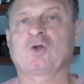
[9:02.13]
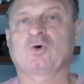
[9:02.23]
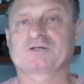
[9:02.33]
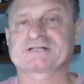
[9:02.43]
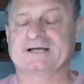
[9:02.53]

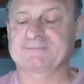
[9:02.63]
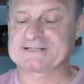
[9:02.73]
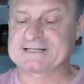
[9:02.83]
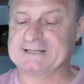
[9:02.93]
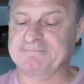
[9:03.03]
long time
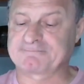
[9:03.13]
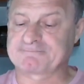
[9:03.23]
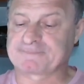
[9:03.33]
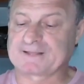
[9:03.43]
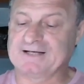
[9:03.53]
to come.
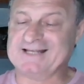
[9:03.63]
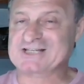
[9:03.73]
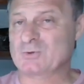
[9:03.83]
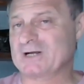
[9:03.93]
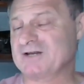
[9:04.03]

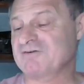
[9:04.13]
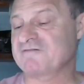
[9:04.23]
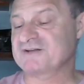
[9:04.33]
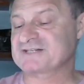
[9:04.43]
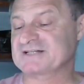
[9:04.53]
Let's quickly
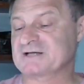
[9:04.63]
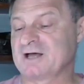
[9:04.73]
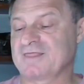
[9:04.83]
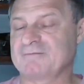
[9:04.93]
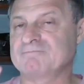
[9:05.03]
revisit
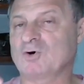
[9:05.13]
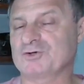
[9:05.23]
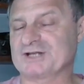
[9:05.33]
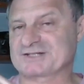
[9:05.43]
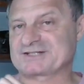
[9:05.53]
the
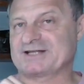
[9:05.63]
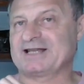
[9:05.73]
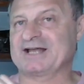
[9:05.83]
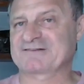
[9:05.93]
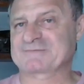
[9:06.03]
modest
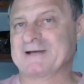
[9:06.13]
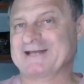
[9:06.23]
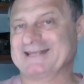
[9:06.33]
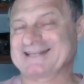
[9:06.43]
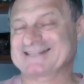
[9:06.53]

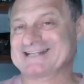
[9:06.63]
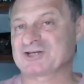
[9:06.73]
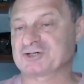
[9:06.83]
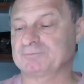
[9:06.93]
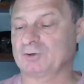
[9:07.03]
lifespan
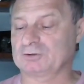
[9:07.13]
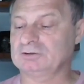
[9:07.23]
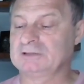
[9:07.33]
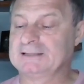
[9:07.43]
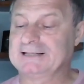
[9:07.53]
extension
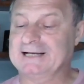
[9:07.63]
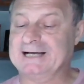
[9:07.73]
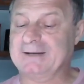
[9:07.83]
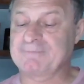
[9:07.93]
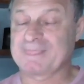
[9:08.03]
model.
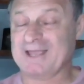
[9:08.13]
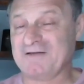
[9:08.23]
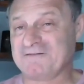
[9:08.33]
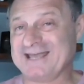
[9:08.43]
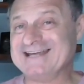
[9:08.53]
Um,
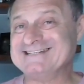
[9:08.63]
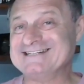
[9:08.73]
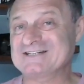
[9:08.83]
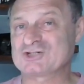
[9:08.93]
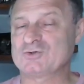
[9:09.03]
if
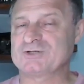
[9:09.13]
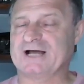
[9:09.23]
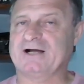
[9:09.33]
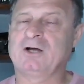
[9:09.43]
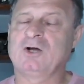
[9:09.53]
80 is too
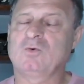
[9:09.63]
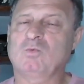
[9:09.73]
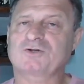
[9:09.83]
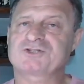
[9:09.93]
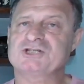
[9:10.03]
young,
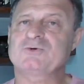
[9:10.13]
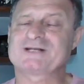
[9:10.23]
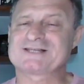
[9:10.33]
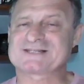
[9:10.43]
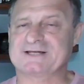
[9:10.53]
what do you
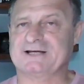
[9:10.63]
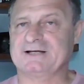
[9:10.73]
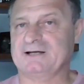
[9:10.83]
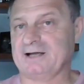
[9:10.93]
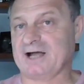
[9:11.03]

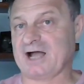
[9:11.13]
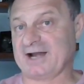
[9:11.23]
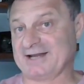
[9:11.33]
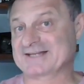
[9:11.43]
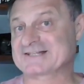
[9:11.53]
consider
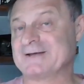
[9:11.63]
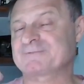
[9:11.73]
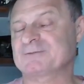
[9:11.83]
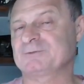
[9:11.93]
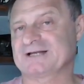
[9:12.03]
an
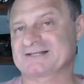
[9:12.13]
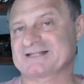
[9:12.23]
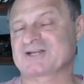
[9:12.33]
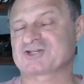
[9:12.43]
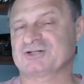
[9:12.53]
acceptable
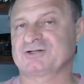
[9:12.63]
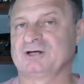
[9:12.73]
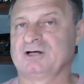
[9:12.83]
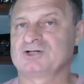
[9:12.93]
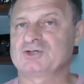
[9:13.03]
extension
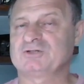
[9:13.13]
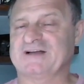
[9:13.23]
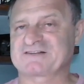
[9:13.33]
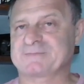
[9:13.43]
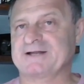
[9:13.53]
to
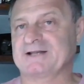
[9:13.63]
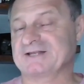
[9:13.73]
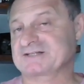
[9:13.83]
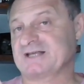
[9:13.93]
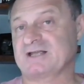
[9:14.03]
lifespan,
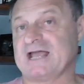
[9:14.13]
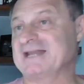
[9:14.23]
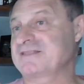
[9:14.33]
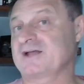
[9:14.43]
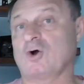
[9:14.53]
let's say
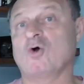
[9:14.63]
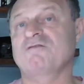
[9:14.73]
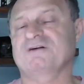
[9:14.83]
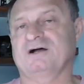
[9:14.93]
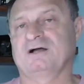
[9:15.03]
anything
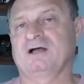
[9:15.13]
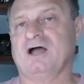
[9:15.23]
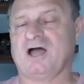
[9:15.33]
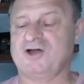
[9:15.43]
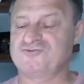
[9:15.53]
over
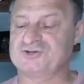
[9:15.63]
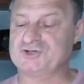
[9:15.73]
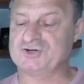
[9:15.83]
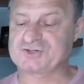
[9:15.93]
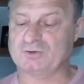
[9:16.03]
100
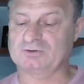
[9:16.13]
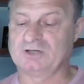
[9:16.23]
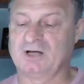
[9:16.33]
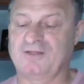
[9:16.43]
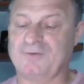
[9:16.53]
years old,
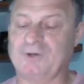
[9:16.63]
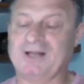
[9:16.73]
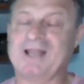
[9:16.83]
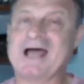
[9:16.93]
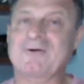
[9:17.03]
that will
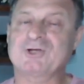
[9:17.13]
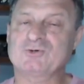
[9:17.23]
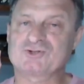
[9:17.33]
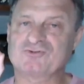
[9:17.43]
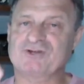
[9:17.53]
allow
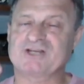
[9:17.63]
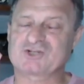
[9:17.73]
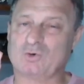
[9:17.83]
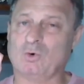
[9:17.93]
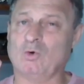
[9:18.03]
you to
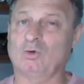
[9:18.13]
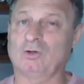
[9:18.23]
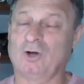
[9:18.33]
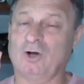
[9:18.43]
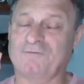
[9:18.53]
reach
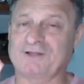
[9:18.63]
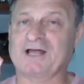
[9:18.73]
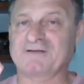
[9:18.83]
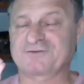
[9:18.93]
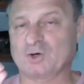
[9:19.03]
all of the
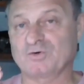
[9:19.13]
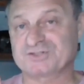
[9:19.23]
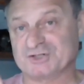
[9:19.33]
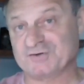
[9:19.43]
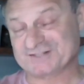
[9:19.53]
life goals
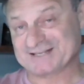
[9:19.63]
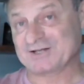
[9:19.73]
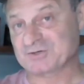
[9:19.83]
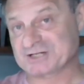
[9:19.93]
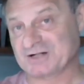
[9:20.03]
that you've set
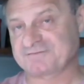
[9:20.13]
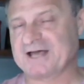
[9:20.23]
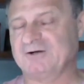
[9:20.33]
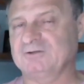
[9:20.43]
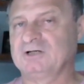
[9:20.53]
yourself
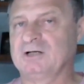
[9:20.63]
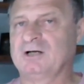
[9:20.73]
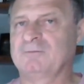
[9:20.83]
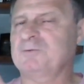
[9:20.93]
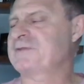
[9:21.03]
now,
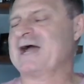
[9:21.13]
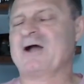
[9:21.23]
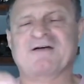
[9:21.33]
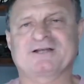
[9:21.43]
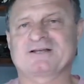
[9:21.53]
but
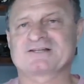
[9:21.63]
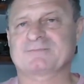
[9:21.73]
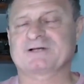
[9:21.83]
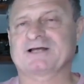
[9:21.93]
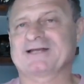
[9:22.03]
without having
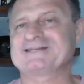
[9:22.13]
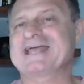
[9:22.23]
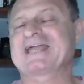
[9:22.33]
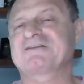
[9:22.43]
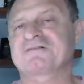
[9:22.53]
something like a
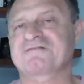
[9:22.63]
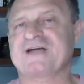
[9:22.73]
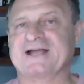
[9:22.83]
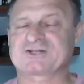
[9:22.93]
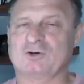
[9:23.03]
negative
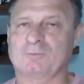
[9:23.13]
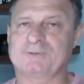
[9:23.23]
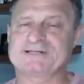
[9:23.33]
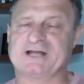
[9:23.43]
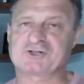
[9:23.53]
effect on
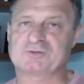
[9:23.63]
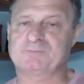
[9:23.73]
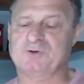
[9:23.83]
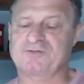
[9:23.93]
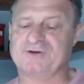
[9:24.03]
potential
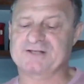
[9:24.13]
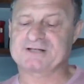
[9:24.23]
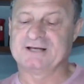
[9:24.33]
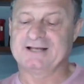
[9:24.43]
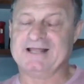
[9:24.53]
birth rates?
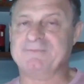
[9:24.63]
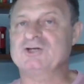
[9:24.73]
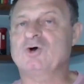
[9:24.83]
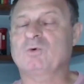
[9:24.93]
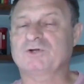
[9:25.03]
Let me
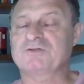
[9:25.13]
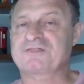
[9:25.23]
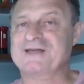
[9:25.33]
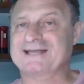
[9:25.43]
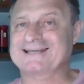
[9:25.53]
know what you
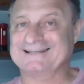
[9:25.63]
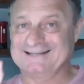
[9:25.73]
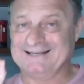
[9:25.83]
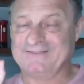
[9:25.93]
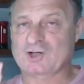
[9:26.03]
think
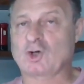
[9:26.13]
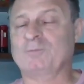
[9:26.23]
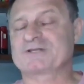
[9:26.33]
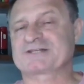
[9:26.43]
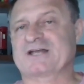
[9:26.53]
in the
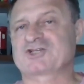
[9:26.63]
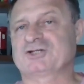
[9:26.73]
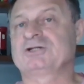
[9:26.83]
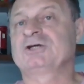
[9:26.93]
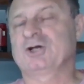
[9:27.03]
comment
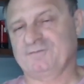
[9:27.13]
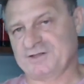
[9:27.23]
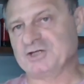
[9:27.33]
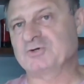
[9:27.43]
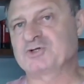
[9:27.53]
section of
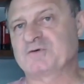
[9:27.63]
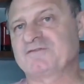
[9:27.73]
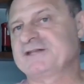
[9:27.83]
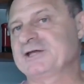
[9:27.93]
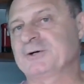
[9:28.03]
the YouTube
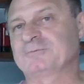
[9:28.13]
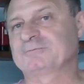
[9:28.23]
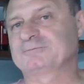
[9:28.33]
video.